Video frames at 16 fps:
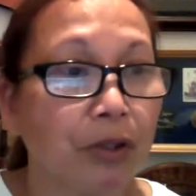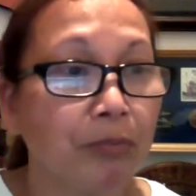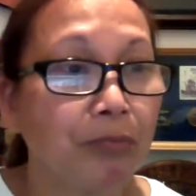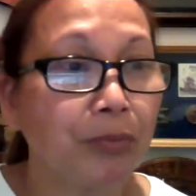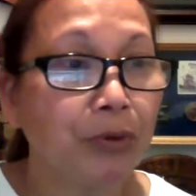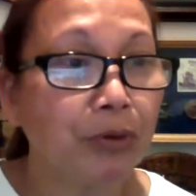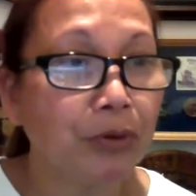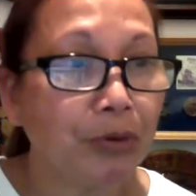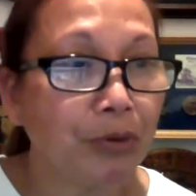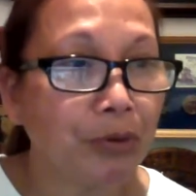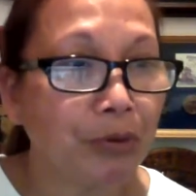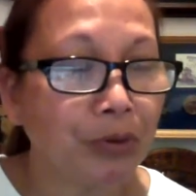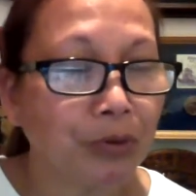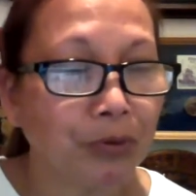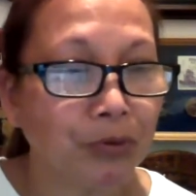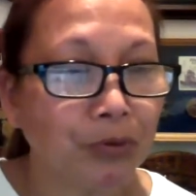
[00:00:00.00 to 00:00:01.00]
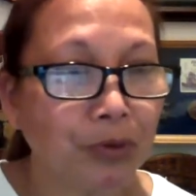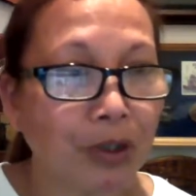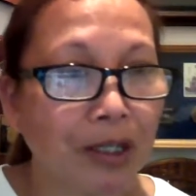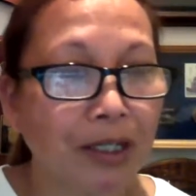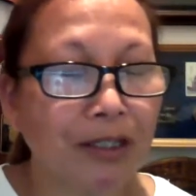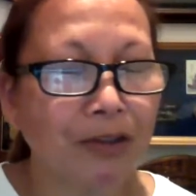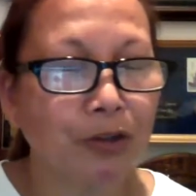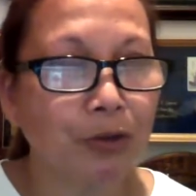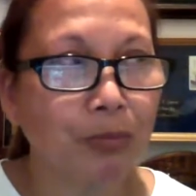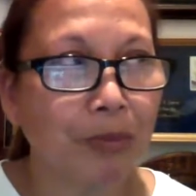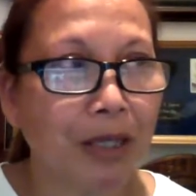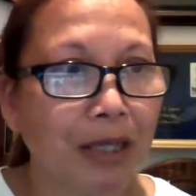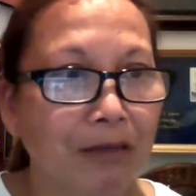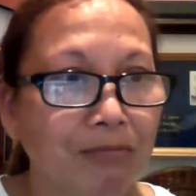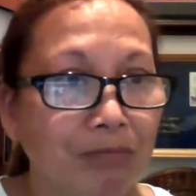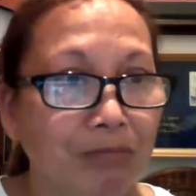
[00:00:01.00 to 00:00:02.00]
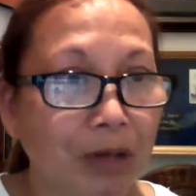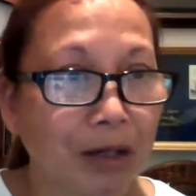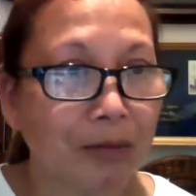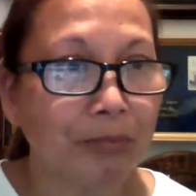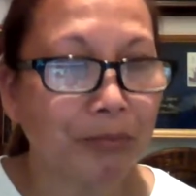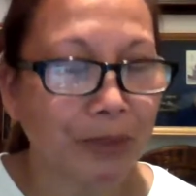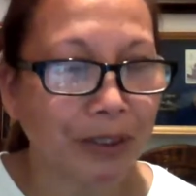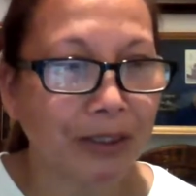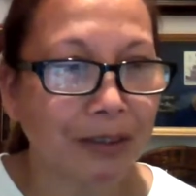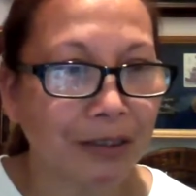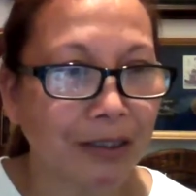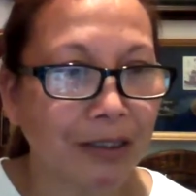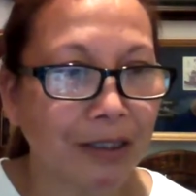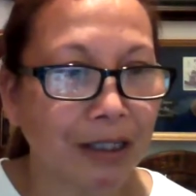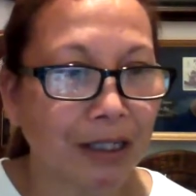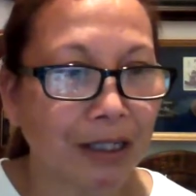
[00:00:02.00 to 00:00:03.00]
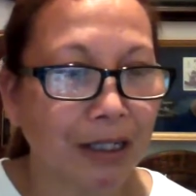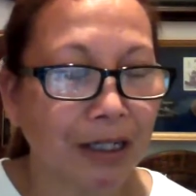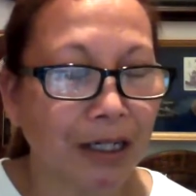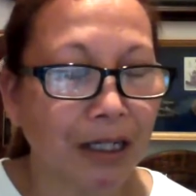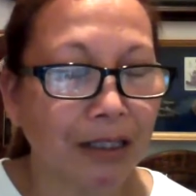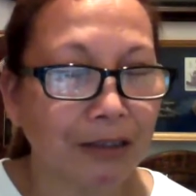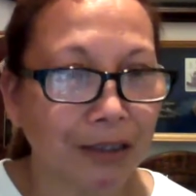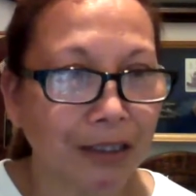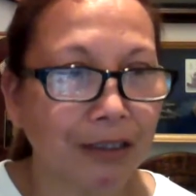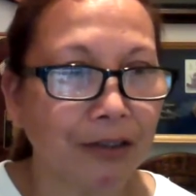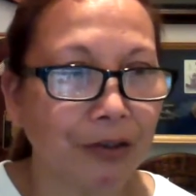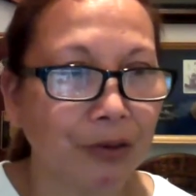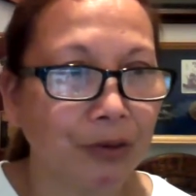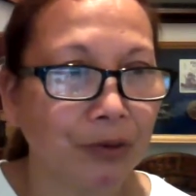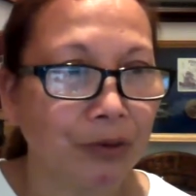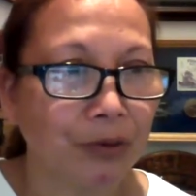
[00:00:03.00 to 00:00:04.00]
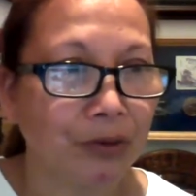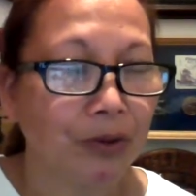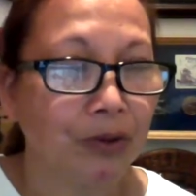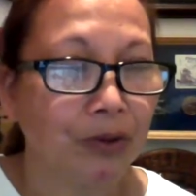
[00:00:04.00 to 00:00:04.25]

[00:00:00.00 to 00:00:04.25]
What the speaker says: if you try to make carpet, I'll tell you